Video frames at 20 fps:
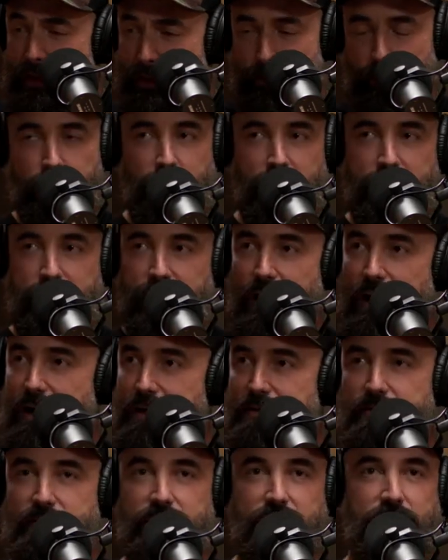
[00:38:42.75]
the great
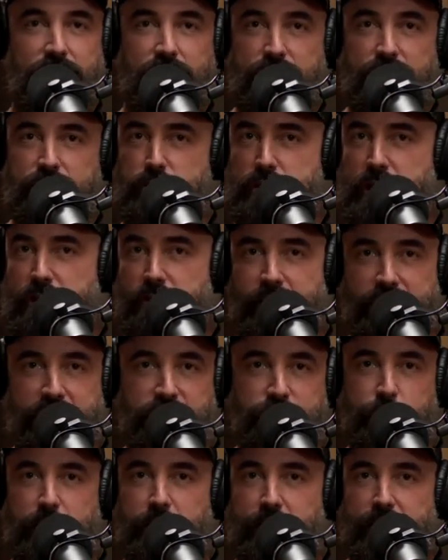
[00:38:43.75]
hunt and the shared
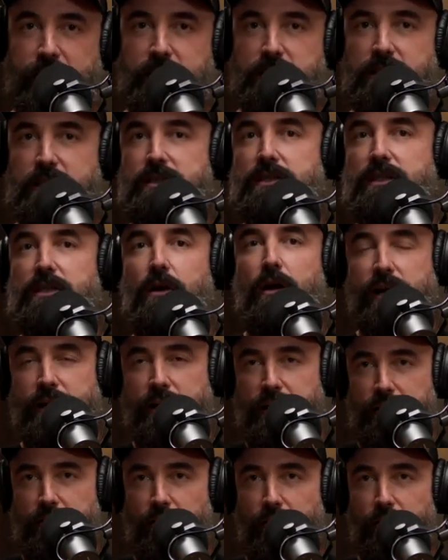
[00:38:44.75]
experiences and
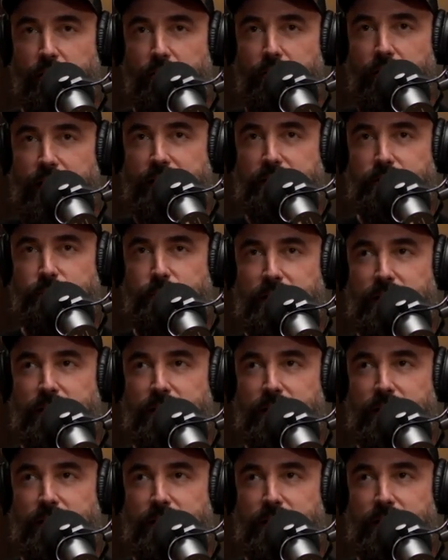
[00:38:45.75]
and all the rest.